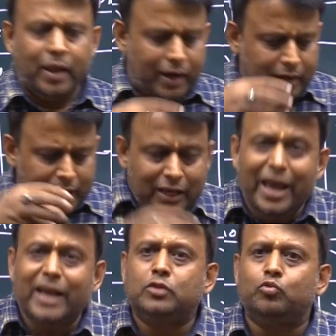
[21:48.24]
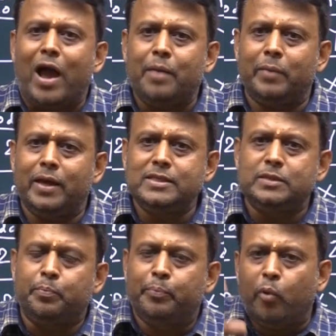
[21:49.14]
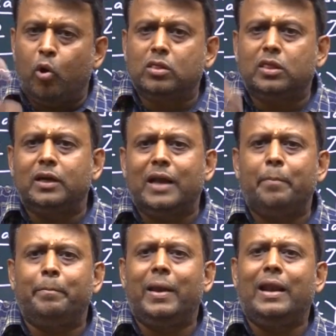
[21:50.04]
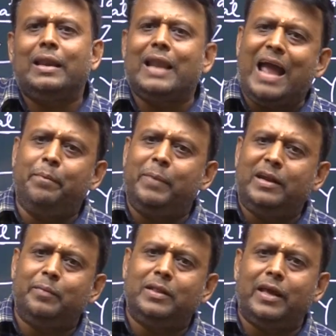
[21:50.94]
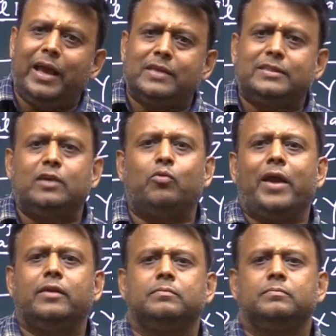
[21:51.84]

dxy means both dumbbell lie between x and y.